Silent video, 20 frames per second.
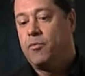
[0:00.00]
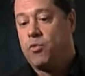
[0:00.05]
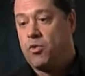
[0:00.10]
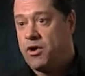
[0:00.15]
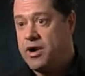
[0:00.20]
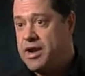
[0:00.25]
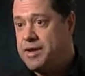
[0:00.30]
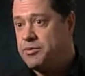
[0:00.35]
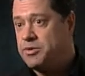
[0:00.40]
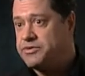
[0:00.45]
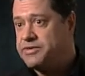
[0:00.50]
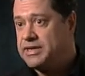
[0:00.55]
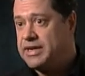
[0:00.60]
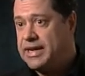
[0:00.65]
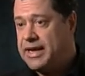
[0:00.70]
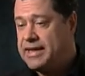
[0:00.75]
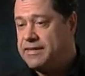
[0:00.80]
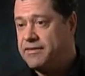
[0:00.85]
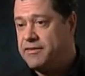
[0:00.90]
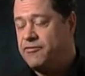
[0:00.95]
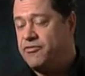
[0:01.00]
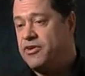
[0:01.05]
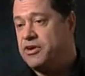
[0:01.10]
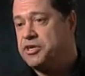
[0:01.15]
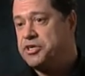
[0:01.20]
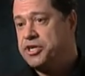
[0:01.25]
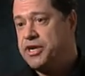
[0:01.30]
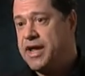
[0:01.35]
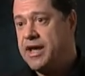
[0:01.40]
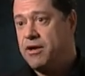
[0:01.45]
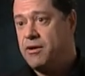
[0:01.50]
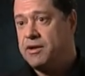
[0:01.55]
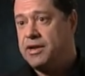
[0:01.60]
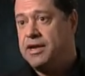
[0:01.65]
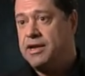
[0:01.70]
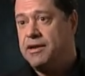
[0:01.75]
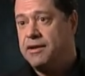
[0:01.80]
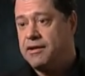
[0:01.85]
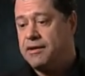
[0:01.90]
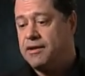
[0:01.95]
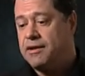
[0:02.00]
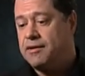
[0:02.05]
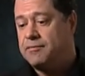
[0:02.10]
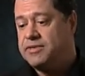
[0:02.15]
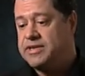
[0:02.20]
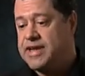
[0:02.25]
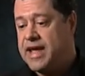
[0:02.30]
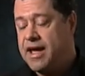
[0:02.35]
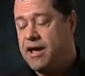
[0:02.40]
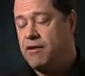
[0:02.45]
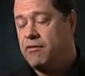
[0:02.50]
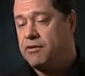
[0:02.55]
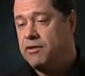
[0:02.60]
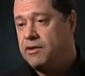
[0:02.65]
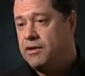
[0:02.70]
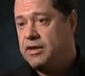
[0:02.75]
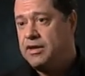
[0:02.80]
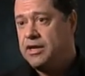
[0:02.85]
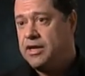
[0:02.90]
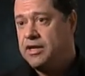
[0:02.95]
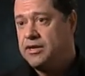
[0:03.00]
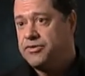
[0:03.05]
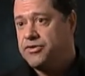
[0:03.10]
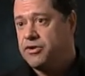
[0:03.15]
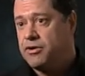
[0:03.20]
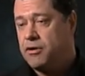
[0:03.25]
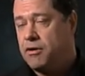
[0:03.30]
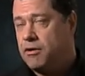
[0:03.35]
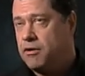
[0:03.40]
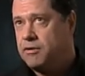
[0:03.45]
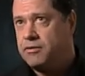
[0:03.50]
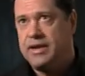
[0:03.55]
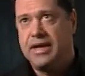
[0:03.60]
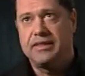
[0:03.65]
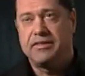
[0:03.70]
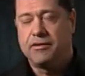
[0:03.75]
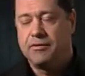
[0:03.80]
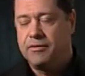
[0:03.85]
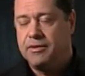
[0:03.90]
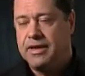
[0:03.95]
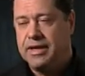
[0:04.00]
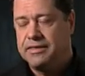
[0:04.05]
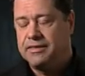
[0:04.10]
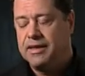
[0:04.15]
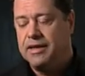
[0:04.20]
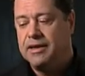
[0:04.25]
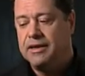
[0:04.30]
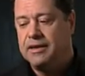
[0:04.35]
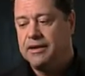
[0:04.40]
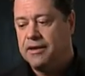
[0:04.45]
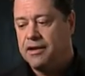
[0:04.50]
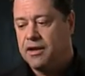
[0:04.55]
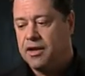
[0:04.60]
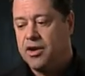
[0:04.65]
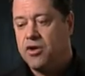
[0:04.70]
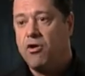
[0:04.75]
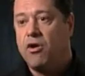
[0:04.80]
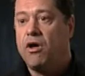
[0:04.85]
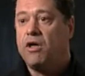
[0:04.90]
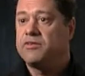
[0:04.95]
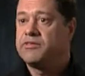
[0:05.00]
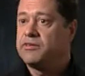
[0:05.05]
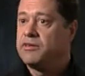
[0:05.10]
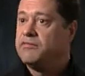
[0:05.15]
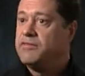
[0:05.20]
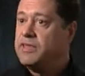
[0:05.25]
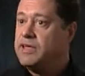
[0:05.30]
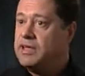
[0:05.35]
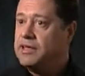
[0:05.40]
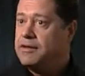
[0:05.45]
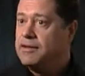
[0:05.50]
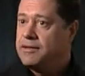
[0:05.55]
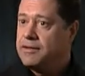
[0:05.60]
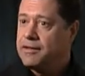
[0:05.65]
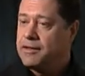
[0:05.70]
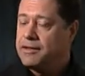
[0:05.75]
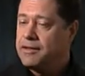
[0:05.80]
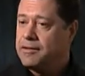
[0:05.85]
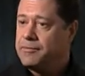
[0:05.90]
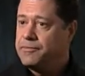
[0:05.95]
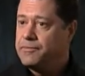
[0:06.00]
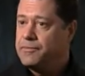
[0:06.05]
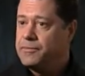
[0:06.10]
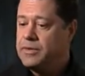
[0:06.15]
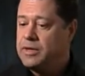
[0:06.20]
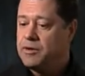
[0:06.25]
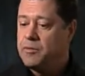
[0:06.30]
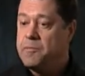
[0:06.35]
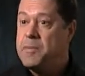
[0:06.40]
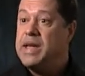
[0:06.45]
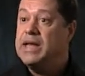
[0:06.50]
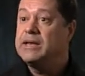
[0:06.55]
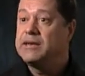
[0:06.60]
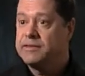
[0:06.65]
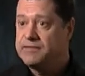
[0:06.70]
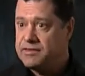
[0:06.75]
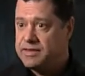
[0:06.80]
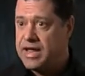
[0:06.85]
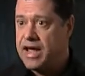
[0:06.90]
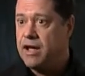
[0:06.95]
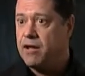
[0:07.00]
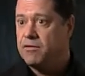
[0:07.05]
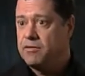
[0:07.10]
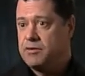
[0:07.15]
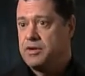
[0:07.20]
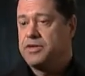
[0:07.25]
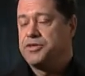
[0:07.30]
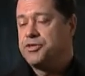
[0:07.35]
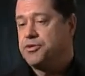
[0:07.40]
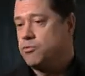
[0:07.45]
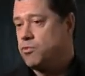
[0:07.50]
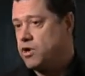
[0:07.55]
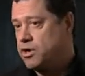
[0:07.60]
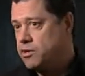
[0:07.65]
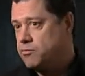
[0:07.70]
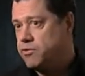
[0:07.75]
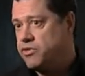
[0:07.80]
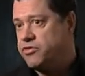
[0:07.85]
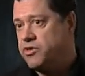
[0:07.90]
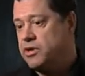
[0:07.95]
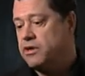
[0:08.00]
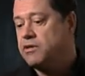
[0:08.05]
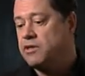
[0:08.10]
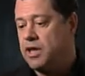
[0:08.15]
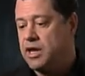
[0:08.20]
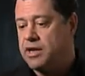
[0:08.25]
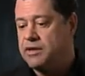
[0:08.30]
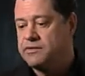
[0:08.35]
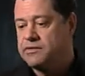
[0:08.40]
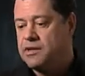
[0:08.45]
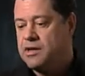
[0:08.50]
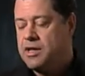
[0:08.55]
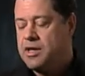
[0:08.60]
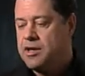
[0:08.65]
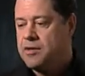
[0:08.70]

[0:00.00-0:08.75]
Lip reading: We're able to get the functionality down, or get the cost of the maintenance down, because you're working with thin clients.